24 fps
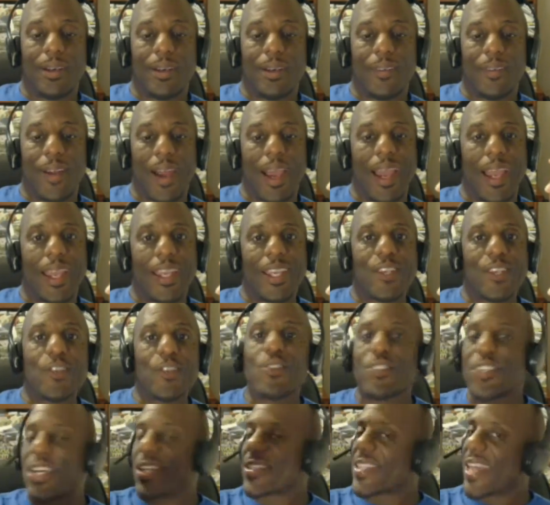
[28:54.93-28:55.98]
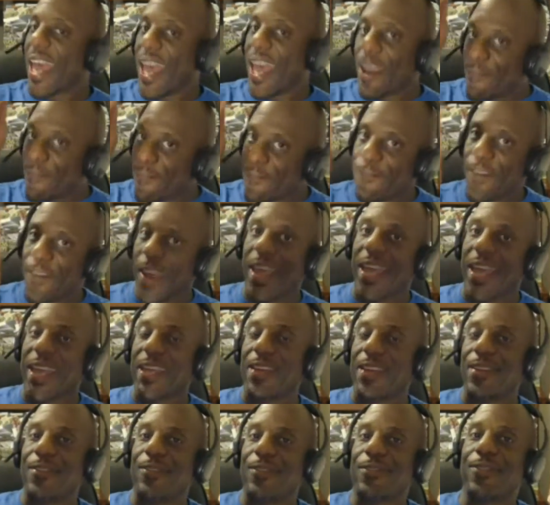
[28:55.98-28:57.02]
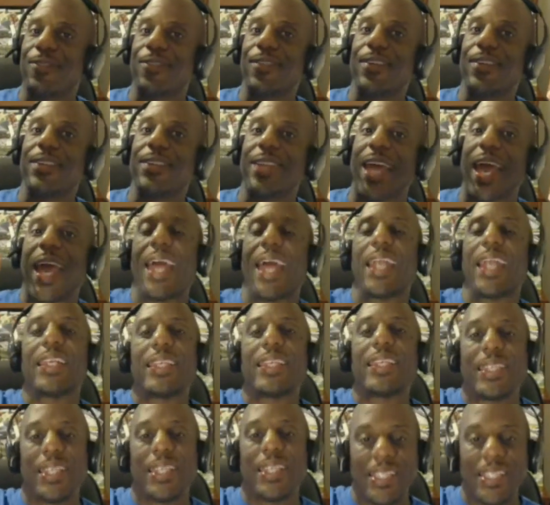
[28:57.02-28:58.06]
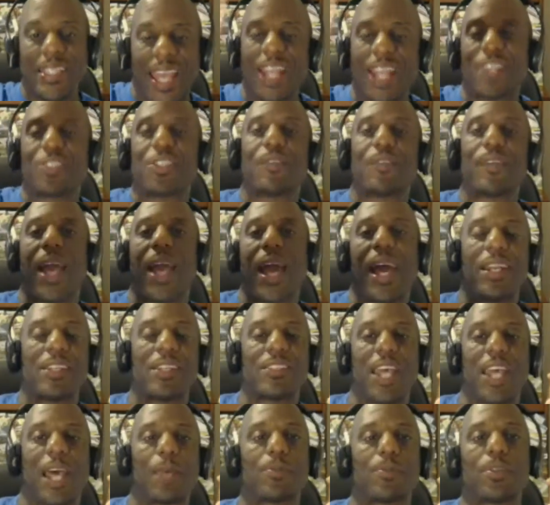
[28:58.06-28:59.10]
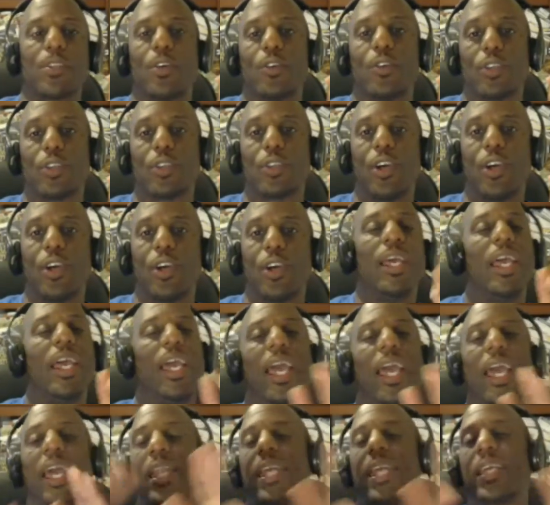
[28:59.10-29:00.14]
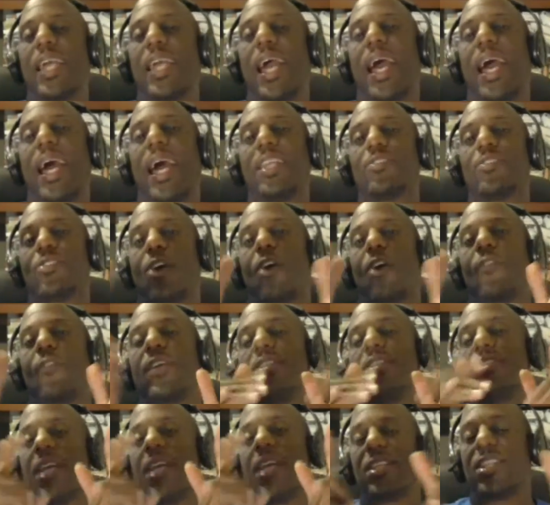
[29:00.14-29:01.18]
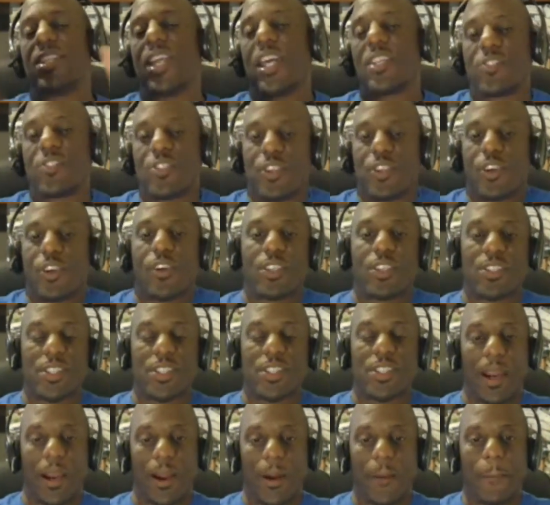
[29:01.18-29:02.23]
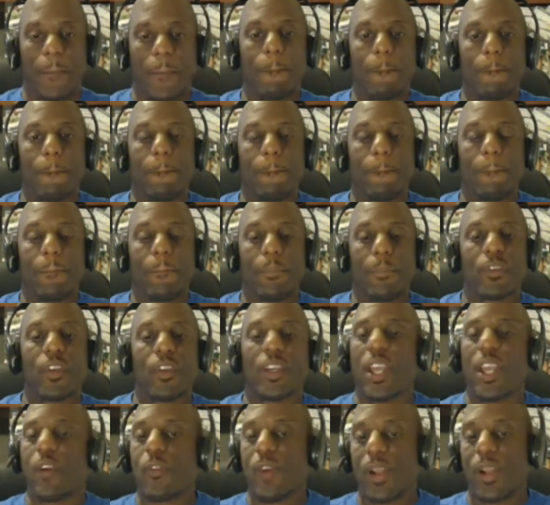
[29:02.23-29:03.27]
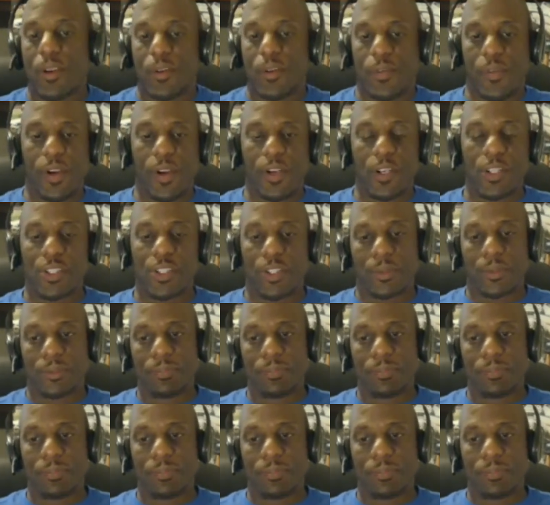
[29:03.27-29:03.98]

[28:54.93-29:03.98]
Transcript: Right? You just have faith that the nature of God is absolute good, and then God has already said yes to your desire. So get rid of the furniture.